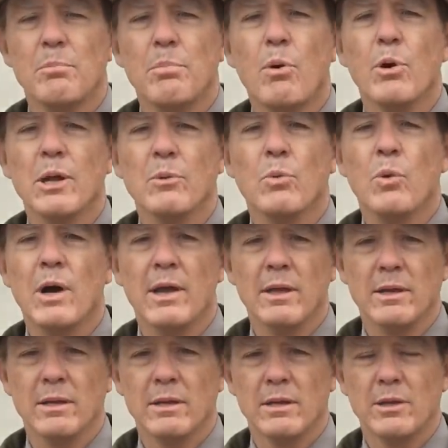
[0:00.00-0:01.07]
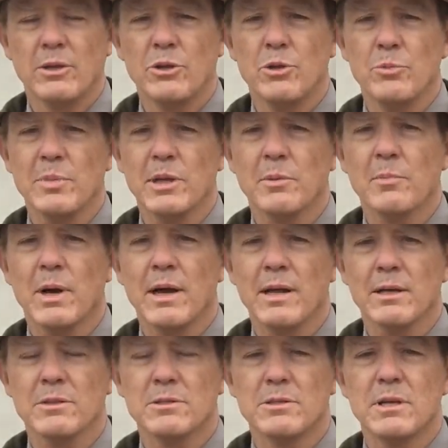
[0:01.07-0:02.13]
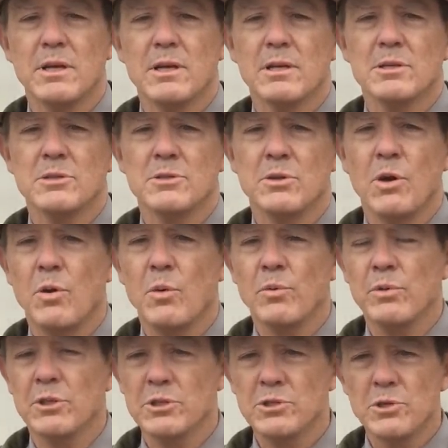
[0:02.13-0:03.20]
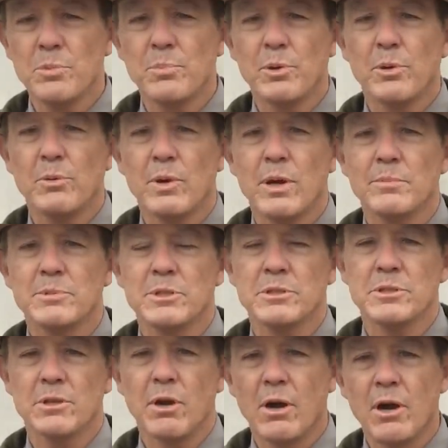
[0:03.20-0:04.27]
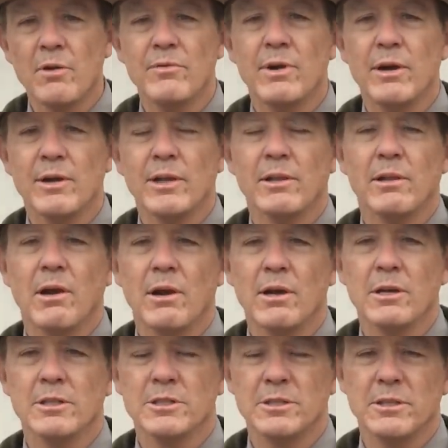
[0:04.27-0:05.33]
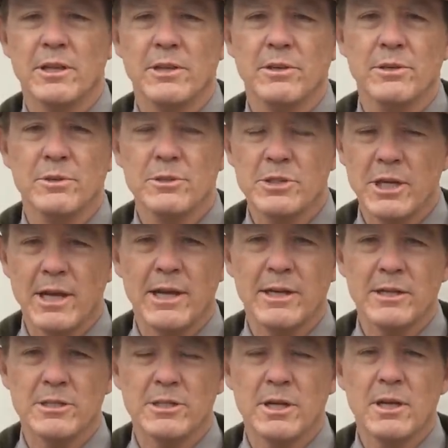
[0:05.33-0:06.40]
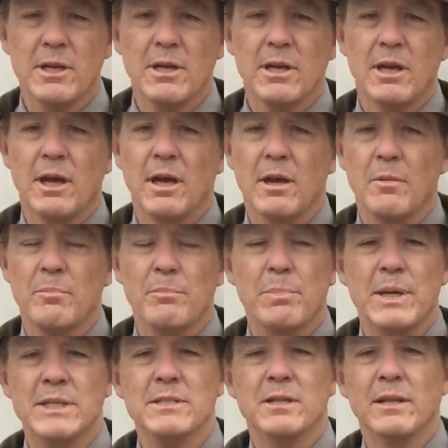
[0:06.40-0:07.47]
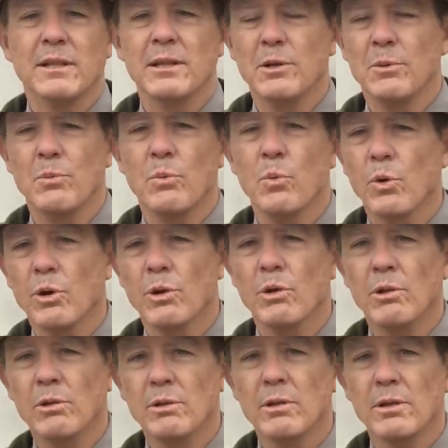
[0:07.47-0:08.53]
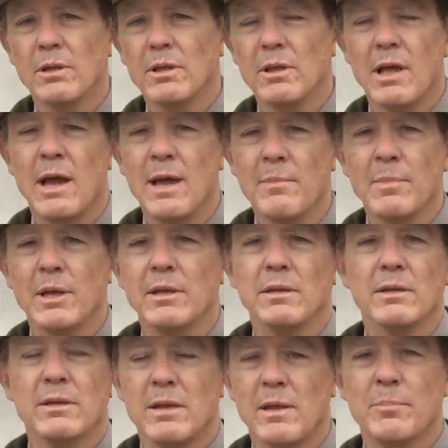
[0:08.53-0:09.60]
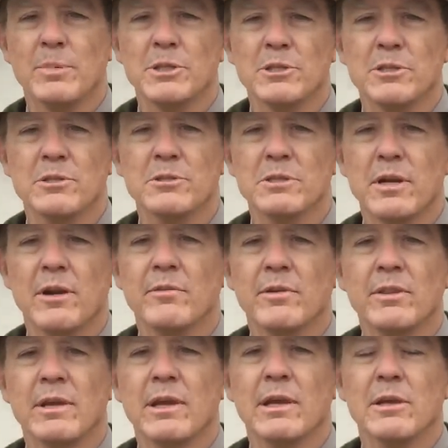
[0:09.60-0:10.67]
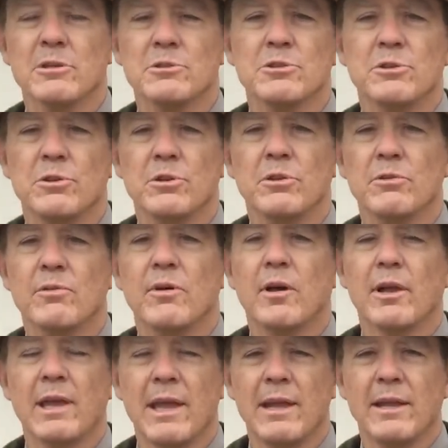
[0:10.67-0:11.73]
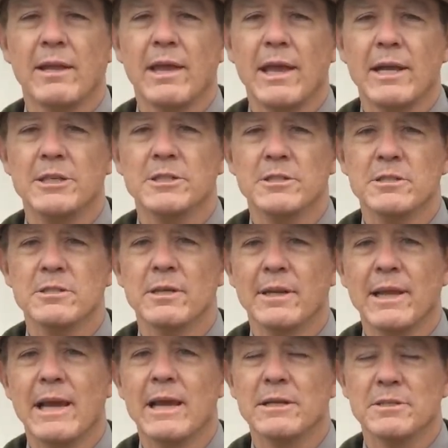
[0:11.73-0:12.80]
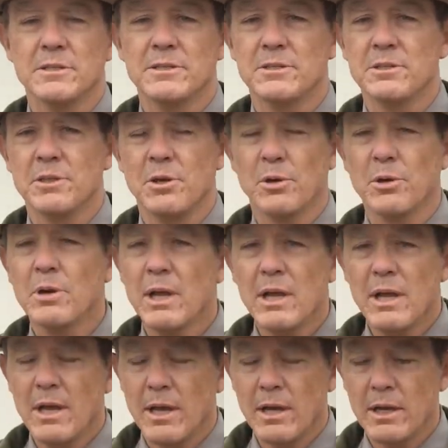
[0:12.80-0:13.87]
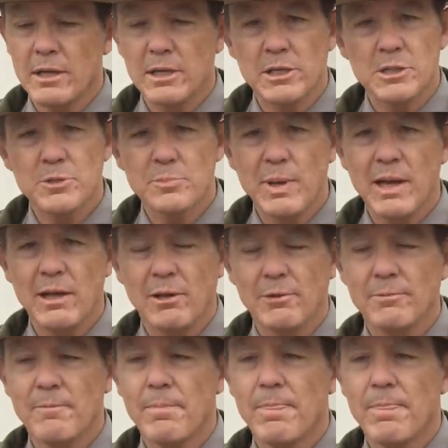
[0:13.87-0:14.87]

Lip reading: 0.1 cubic miles. So the super eruptions are very large. They do change basically world climate, temperatures, everything else due to the volcanic ashes and gases that are expelled.